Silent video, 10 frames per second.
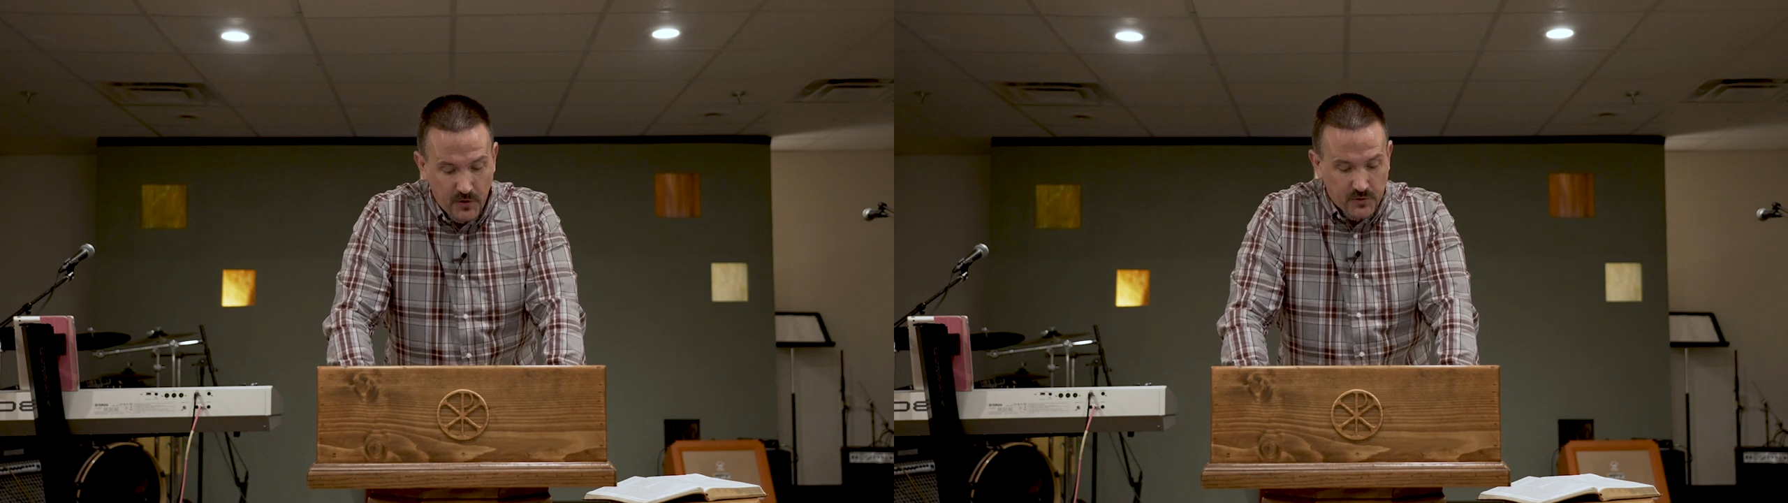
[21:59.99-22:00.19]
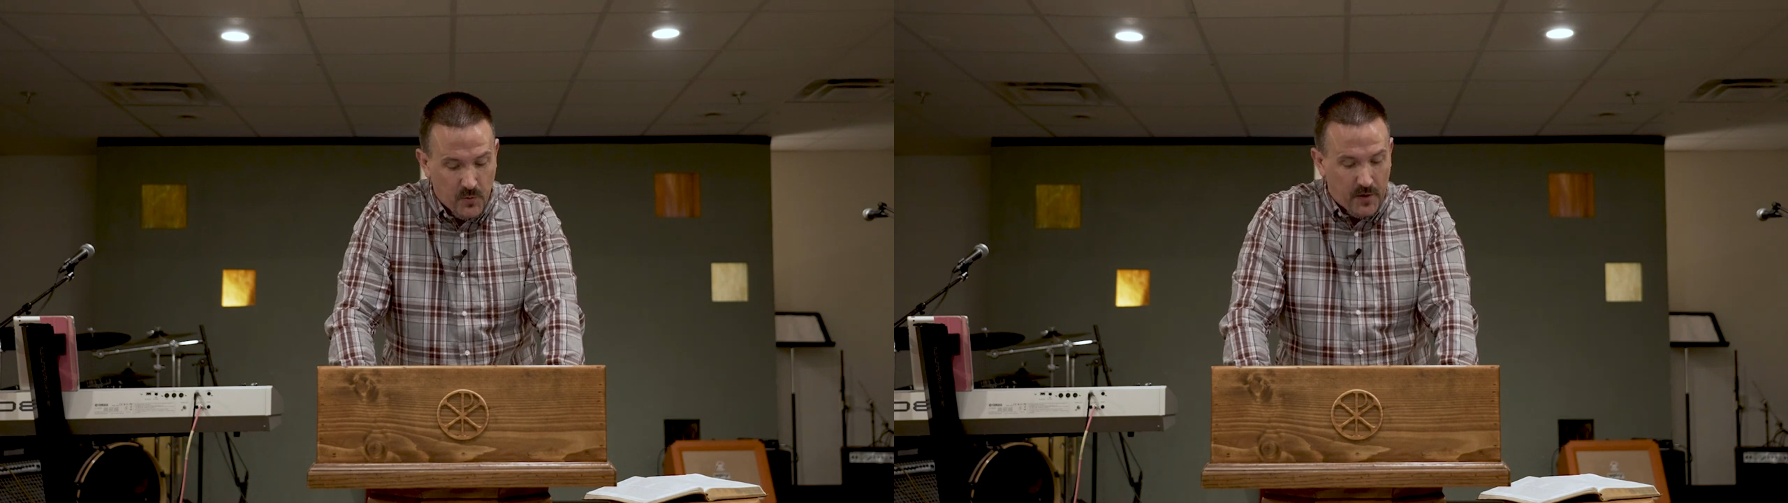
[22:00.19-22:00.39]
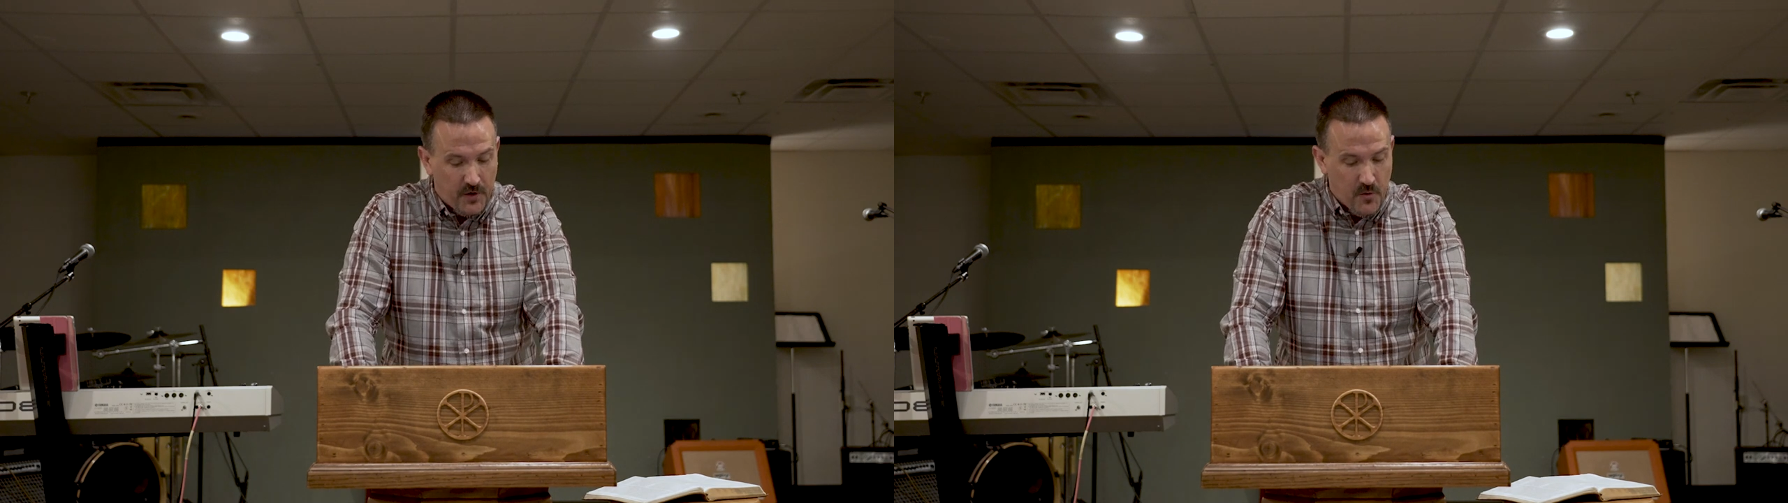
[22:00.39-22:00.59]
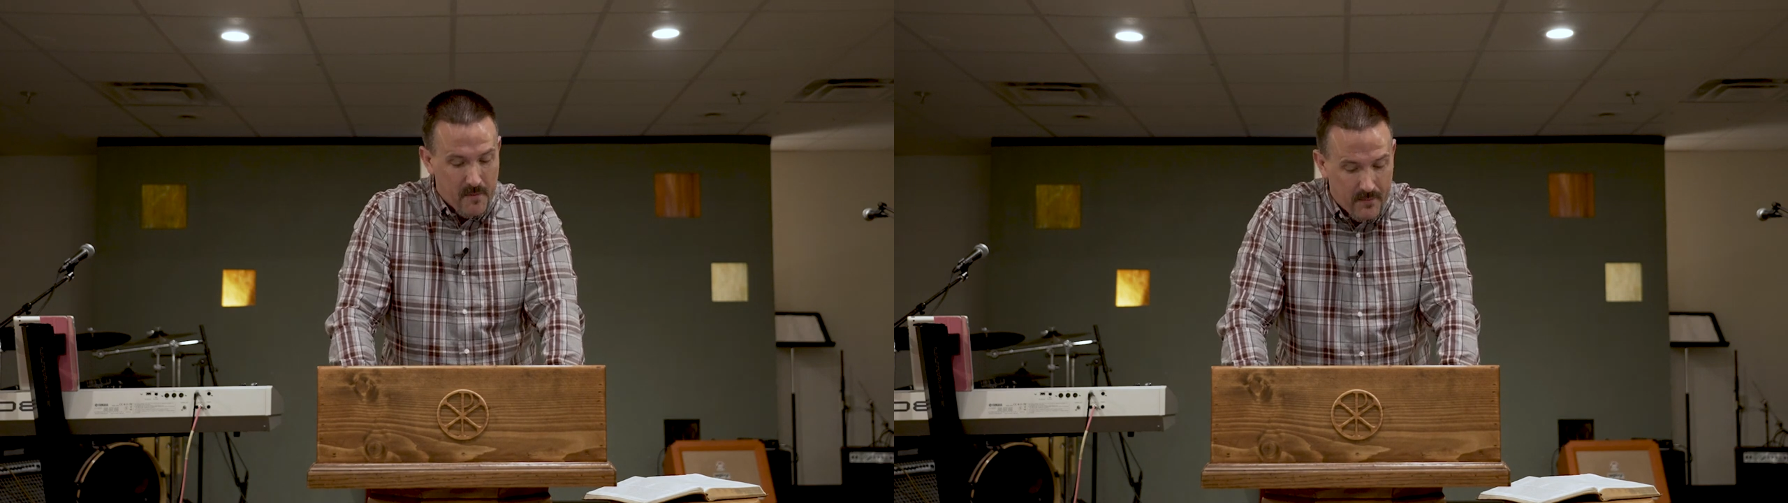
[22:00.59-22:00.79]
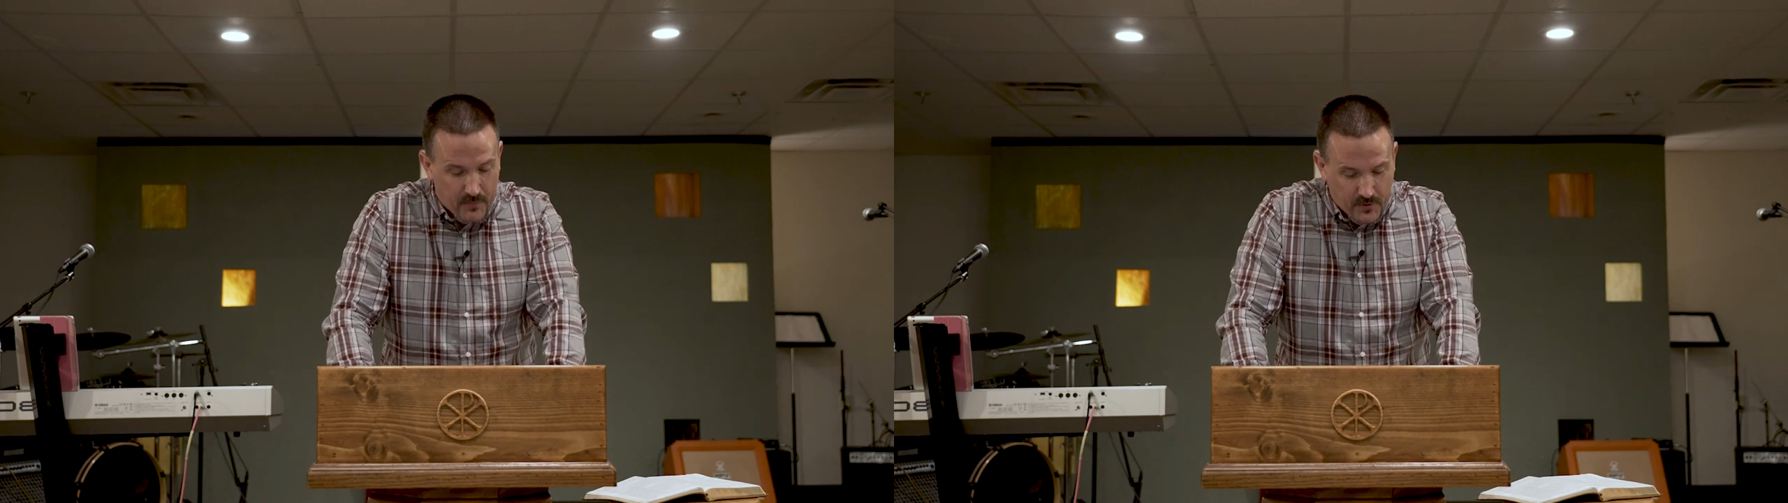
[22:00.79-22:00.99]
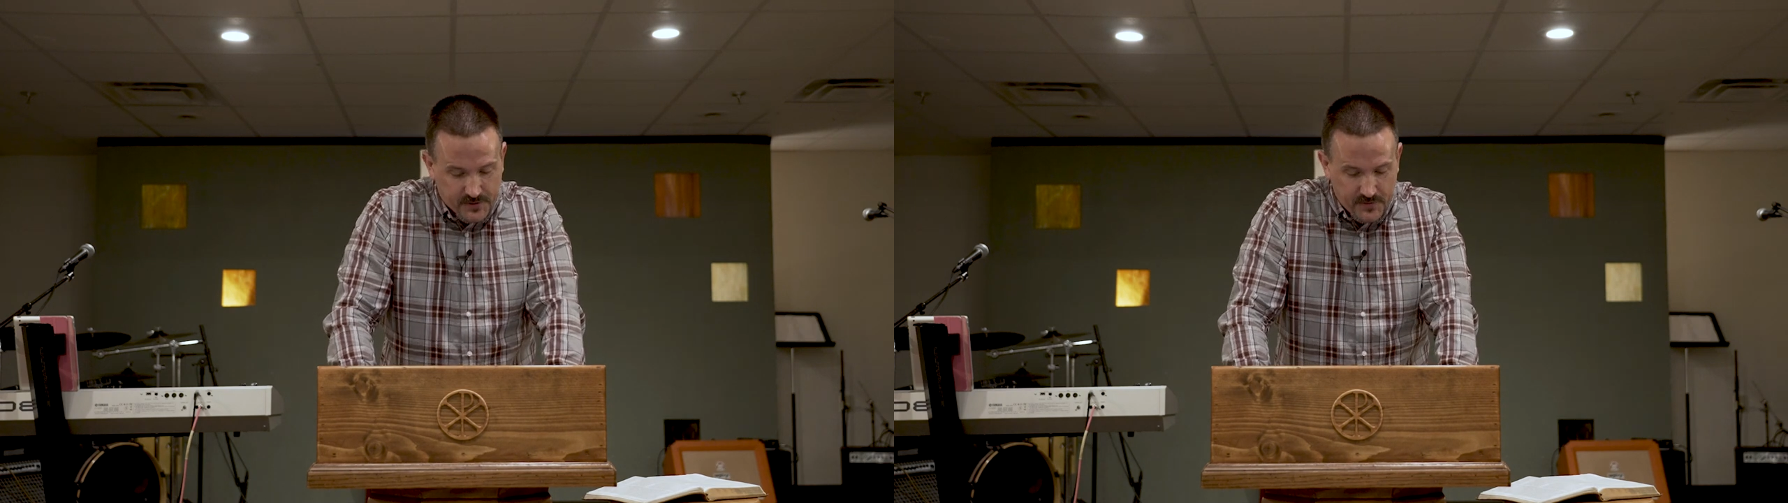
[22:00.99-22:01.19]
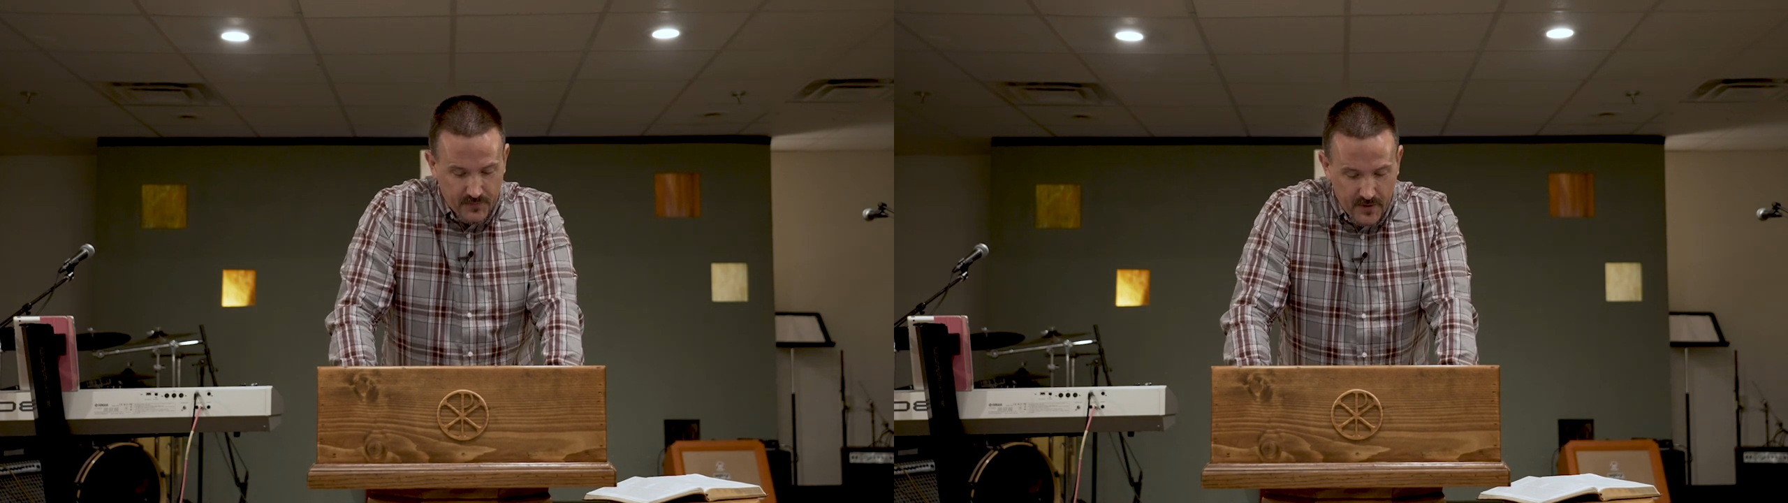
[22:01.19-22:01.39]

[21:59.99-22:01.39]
lose one of your members